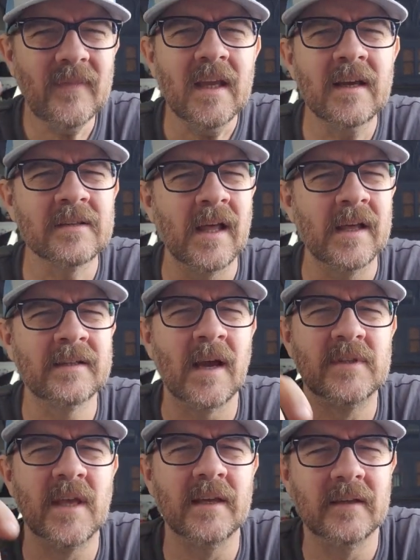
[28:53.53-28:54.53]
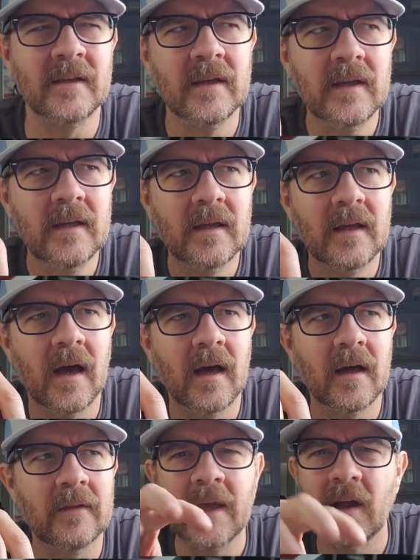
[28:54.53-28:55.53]
because a lot of times they
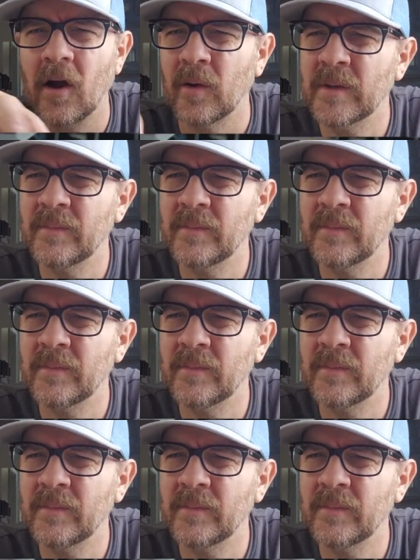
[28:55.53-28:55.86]
army